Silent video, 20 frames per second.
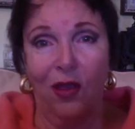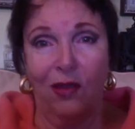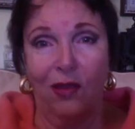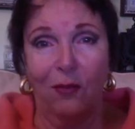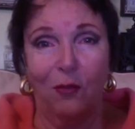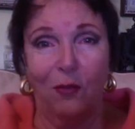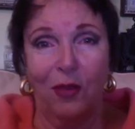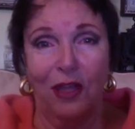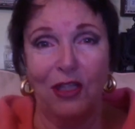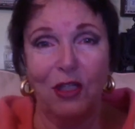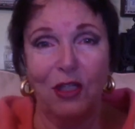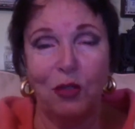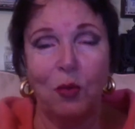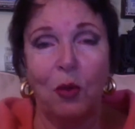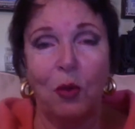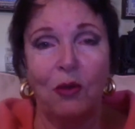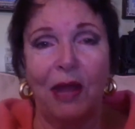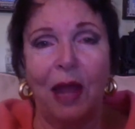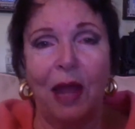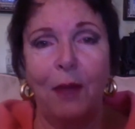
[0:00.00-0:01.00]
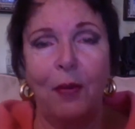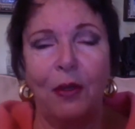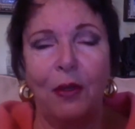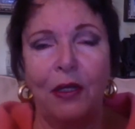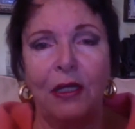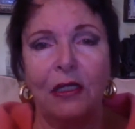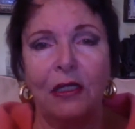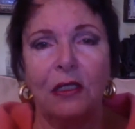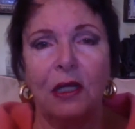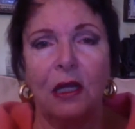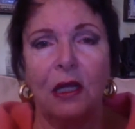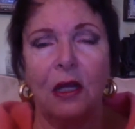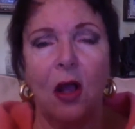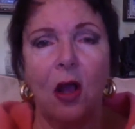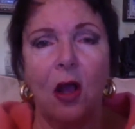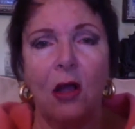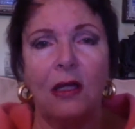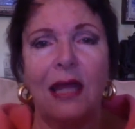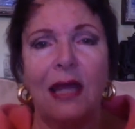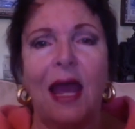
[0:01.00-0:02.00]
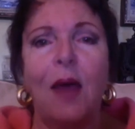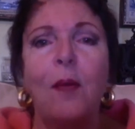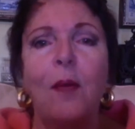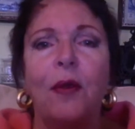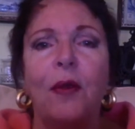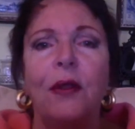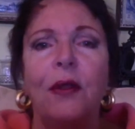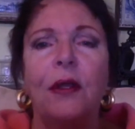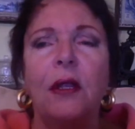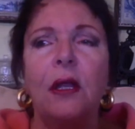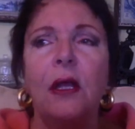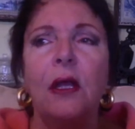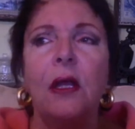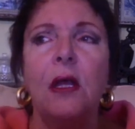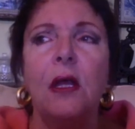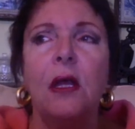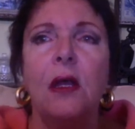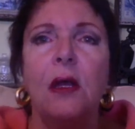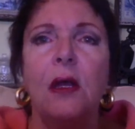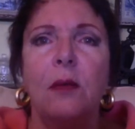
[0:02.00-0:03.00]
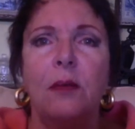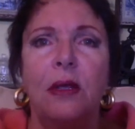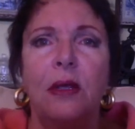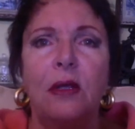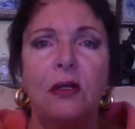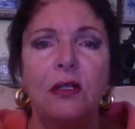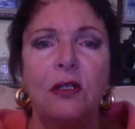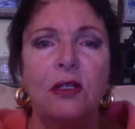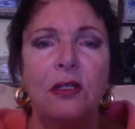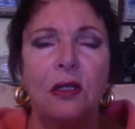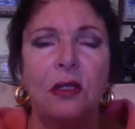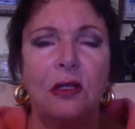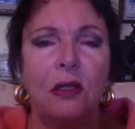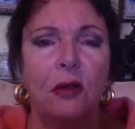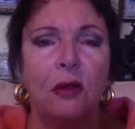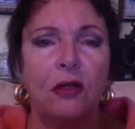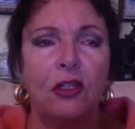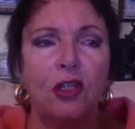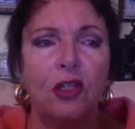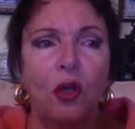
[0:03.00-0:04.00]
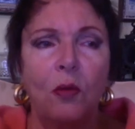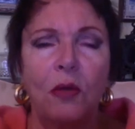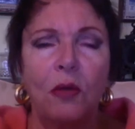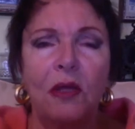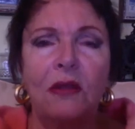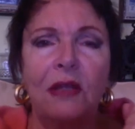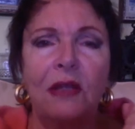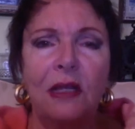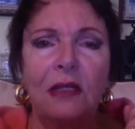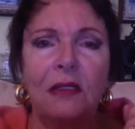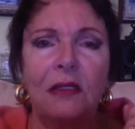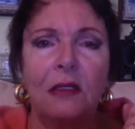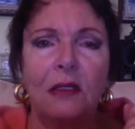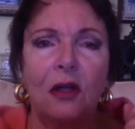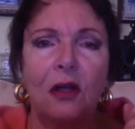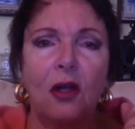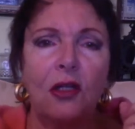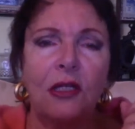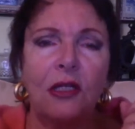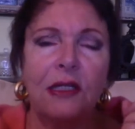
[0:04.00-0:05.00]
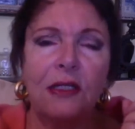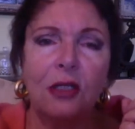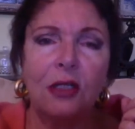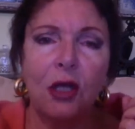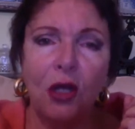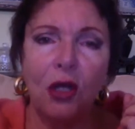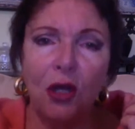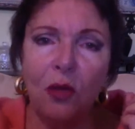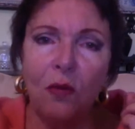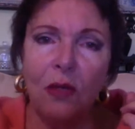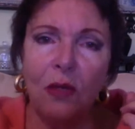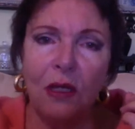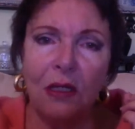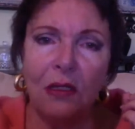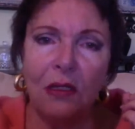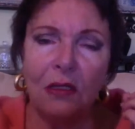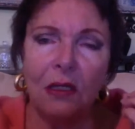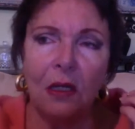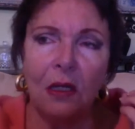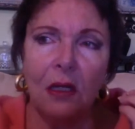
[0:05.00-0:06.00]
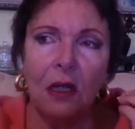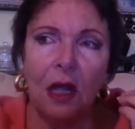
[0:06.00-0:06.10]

It just won't happen. It can't happen, because there are so many things that are determined.